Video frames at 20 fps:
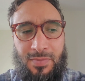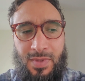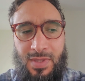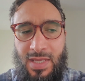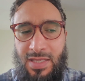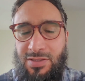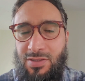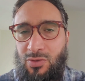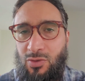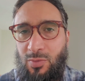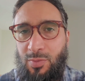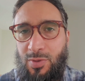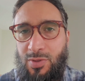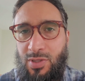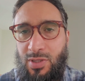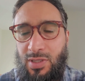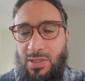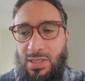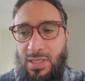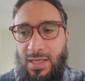that's an
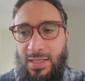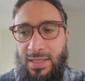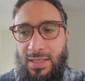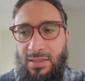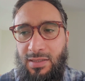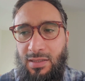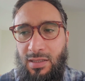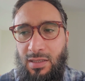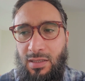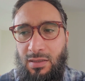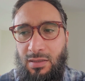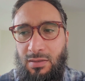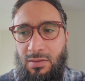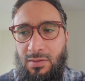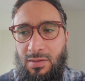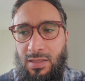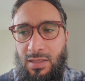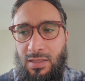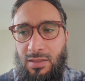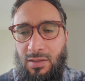opportunity again uh,
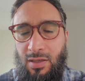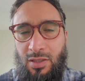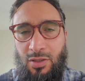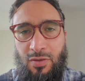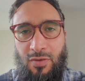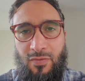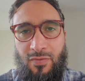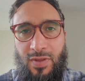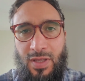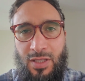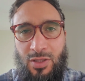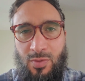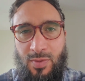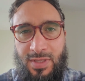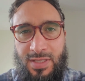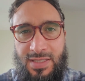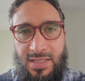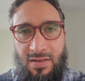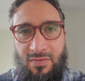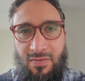the night of the
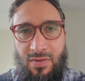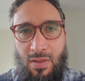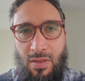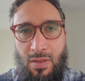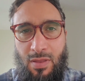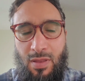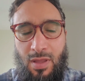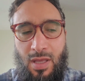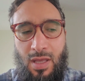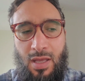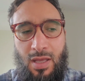27th